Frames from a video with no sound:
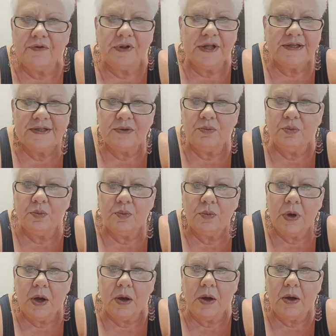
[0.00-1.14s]
less than,
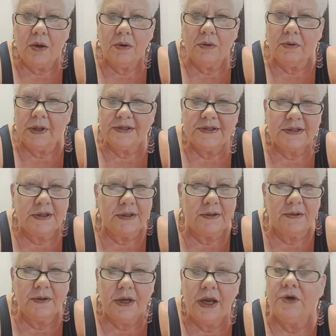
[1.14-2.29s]

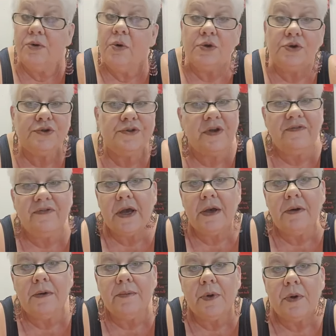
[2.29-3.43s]
and you hold yourself
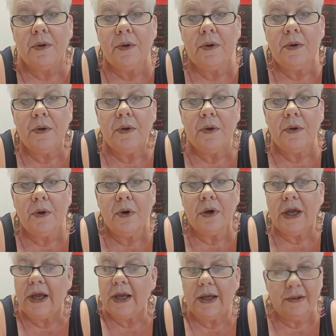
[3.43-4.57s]
accountable.
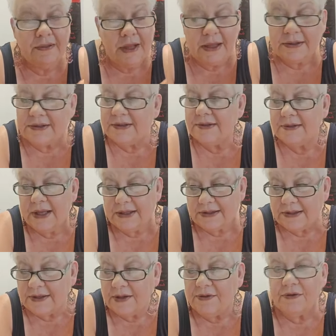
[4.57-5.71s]
Okay, that's
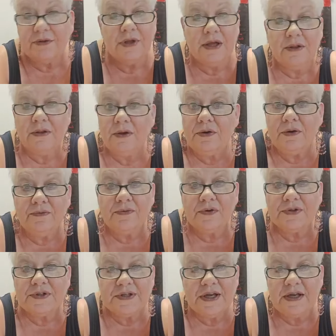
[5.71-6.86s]
another thing. The
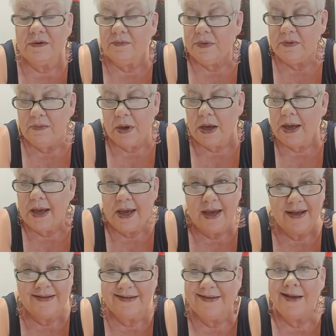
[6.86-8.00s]
universe has handed me my
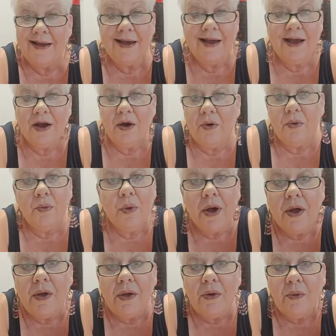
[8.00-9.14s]
ass, going,
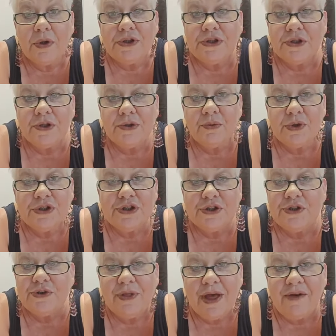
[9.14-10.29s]
well, what'd you
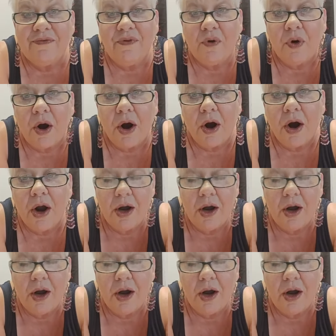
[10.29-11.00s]
do that for?